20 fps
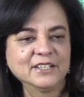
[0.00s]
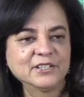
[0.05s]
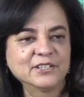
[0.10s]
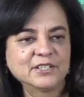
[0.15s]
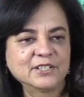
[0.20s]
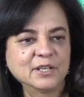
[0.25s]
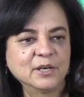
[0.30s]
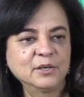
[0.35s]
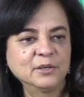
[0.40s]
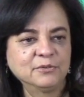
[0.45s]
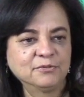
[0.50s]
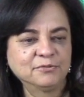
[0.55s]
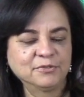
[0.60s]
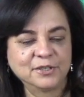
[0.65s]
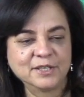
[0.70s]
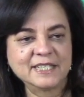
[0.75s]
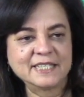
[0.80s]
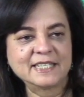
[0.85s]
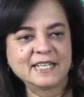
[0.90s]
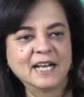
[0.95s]
So,
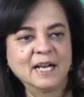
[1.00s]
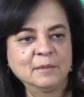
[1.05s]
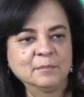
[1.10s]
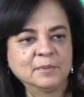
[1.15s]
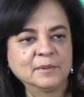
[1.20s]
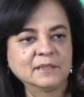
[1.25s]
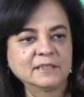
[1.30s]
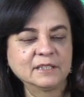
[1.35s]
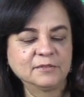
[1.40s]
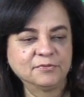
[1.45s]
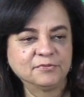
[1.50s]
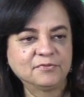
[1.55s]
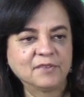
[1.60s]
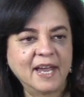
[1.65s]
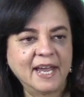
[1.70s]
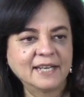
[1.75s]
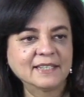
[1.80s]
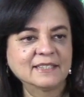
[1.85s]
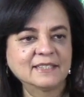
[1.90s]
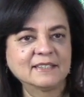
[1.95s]
for example, the
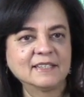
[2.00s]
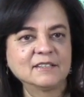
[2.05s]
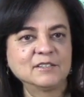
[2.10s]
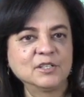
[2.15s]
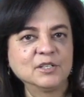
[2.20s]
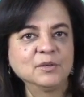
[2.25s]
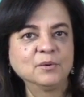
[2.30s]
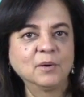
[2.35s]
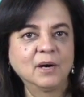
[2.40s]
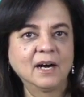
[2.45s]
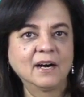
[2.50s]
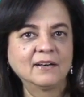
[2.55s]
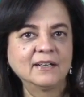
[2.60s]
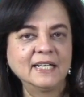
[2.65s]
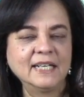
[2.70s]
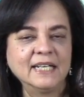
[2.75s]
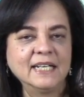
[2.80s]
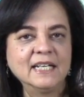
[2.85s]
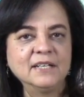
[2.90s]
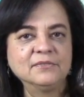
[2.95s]
fact that you are
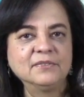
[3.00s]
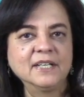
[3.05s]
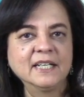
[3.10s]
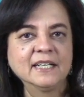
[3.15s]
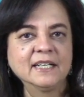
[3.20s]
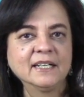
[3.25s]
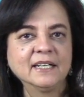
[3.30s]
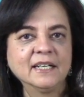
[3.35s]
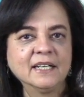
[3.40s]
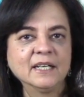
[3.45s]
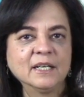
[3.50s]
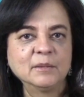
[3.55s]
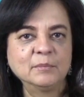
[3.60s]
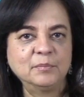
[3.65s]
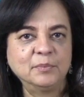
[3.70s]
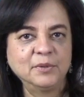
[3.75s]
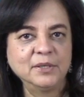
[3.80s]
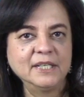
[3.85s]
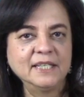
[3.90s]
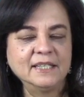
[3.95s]
a living,
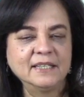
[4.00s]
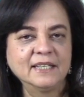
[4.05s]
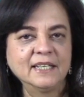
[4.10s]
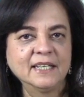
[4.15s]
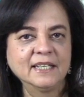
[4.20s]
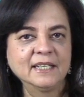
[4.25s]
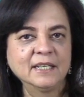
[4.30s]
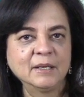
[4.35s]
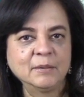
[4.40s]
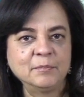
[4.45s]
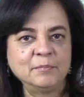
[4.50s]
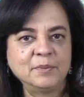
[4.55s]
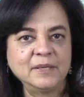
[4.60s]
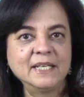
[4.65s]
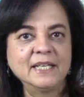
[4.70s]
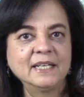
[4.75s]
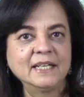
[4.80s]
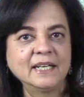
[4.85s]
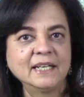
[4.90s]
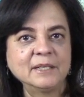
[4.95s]
breathing
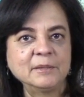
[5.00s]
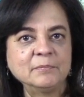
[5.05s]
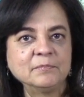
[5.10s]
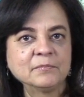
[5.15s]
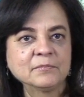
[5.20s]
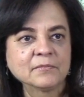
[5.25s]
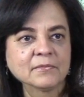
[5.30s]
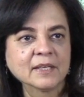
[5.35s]
being,